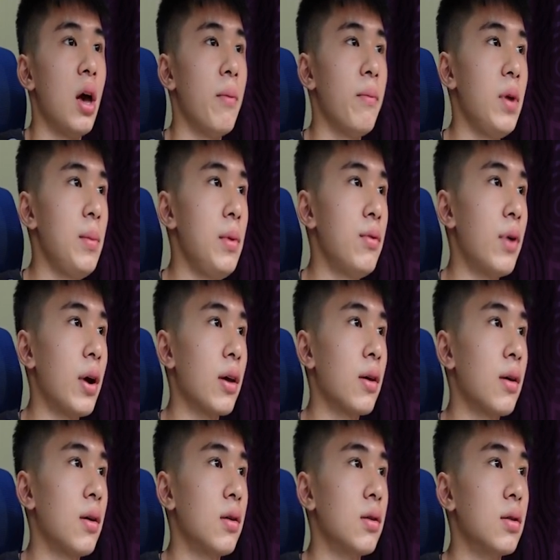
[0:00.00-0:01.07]
maybe right
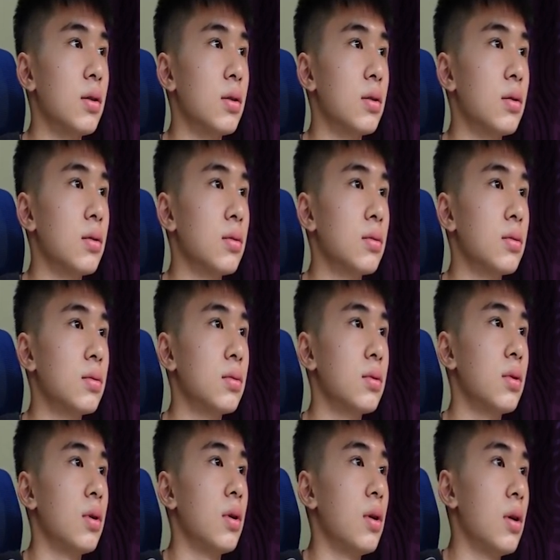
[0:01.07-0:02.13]
here,
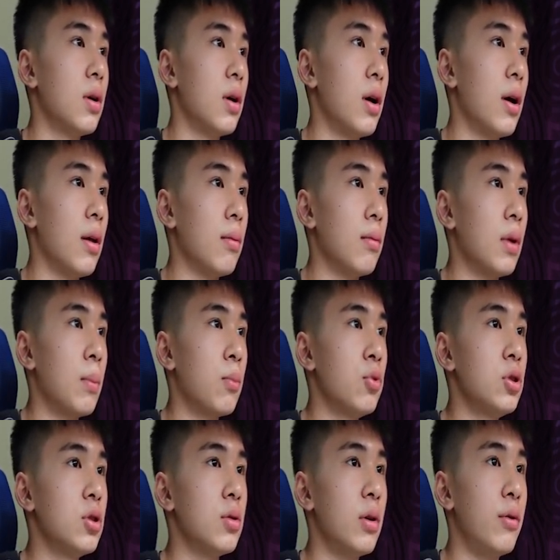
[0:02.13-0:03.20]
and I'm going
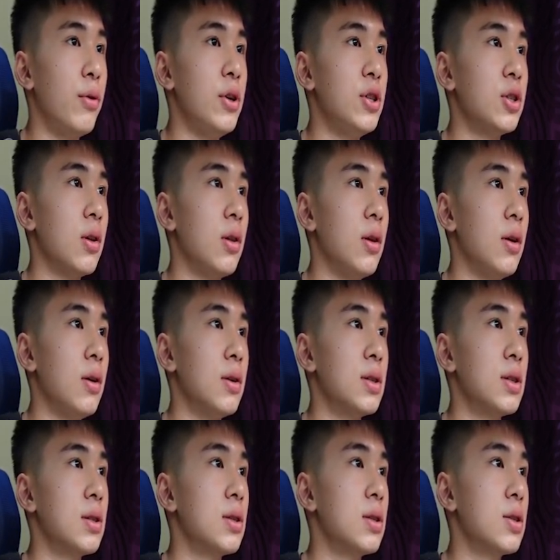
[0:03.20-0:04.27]
to arrange
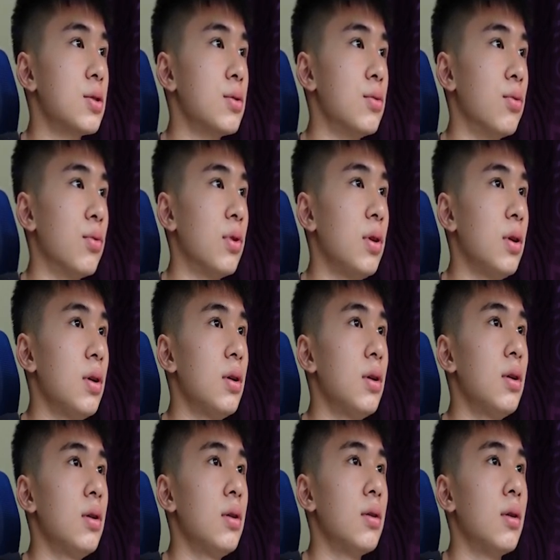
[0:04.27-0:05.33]
this to
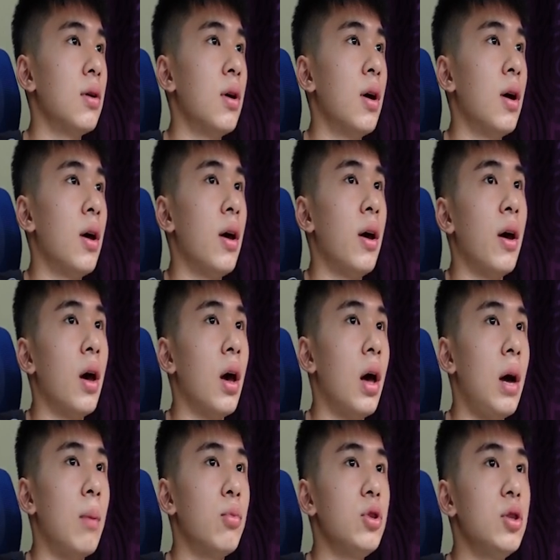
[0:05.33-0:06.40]
here.
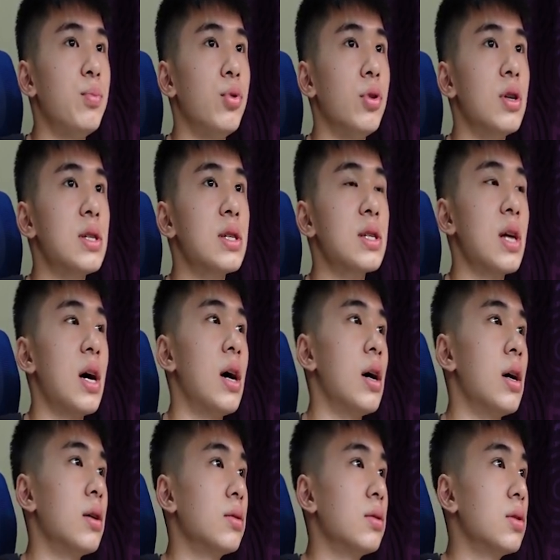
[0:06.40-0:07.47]
I'm going to put a star,
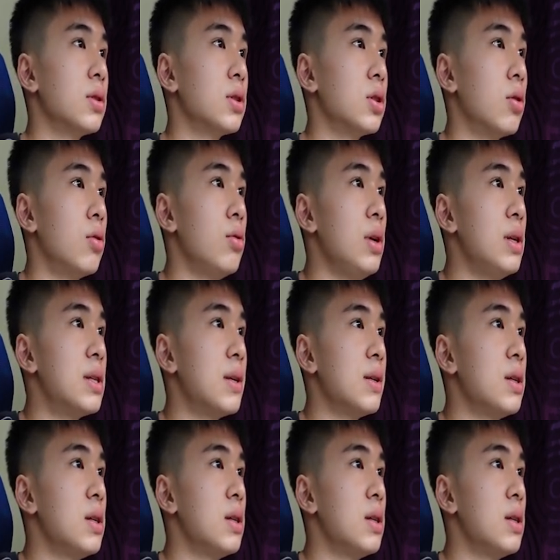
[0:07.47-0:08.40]
so it's